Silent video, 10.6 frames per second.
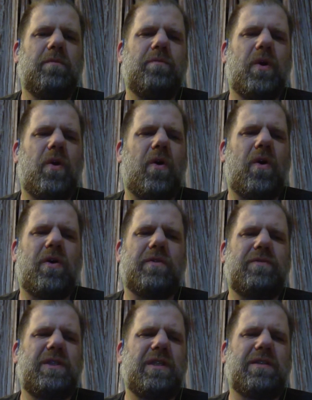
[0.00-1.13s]
but all
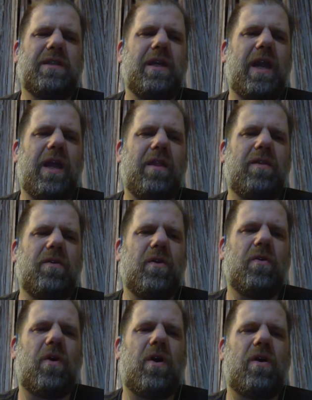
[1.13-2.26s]
just an eighth
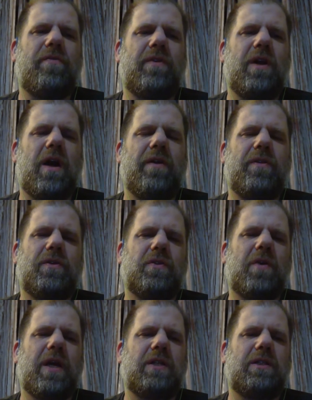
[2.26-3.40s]
note off in either
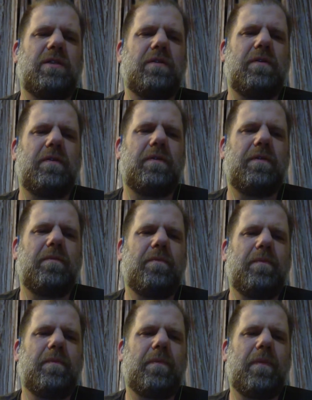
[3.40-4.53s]
direction.
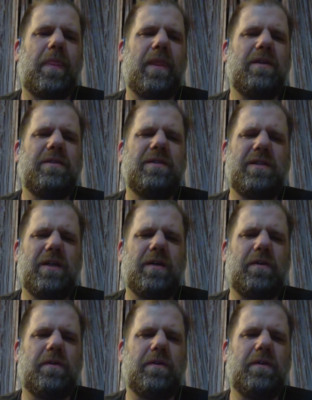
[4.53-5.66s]

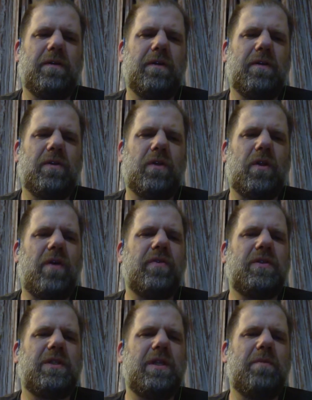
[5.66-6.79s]
Still, the lovers
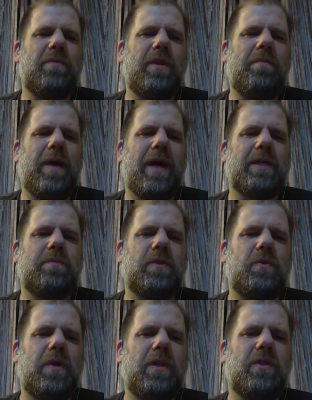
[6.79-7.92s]
nimbly passed
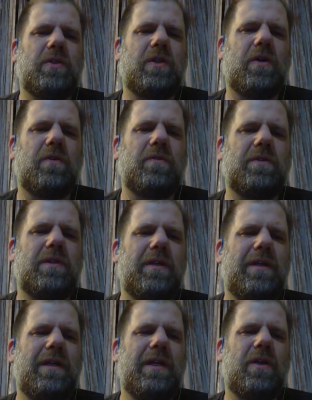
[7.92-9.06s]
between the stones
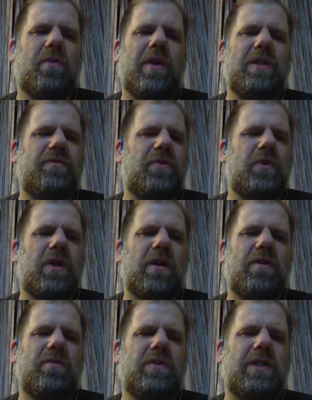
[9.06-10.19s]
in graceful
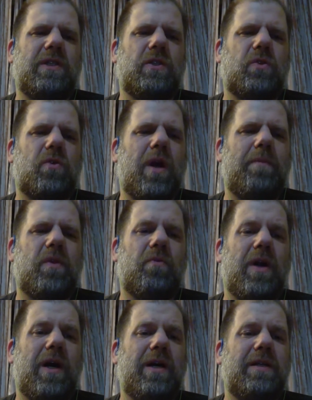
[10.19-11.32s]
curves that described the
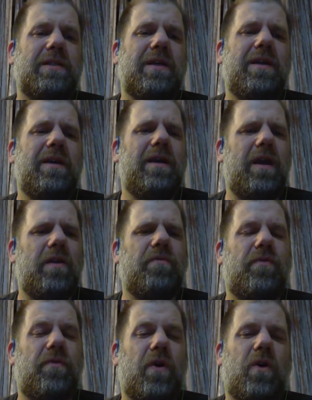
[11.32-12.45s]
rise and
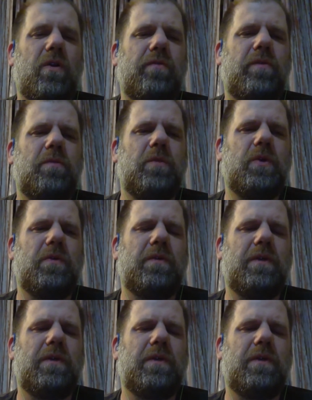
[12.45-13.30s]
fall of the moon,